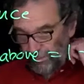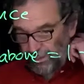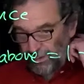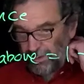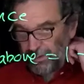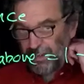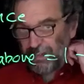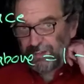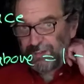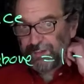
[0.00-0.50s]

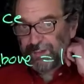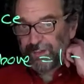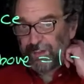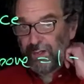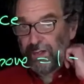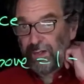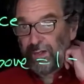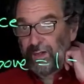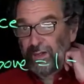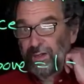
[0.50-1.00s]
So let's
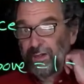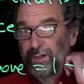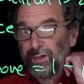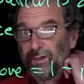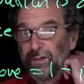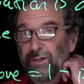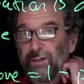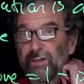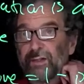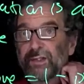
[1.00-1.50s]

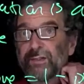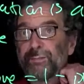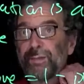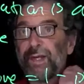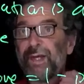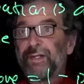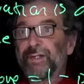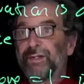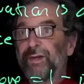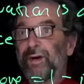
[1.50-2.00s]
uh,
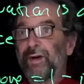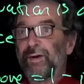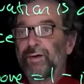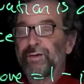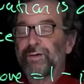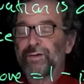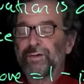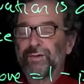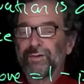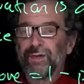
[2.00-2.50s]
expand our
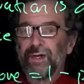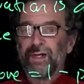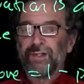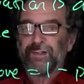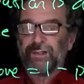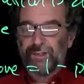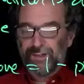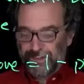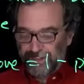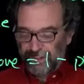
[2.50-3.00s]

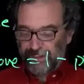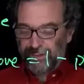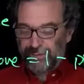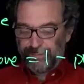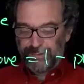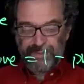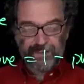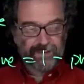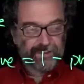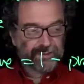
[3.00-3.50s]
horizons a little
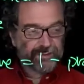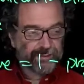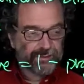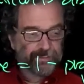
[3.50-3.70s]
bit.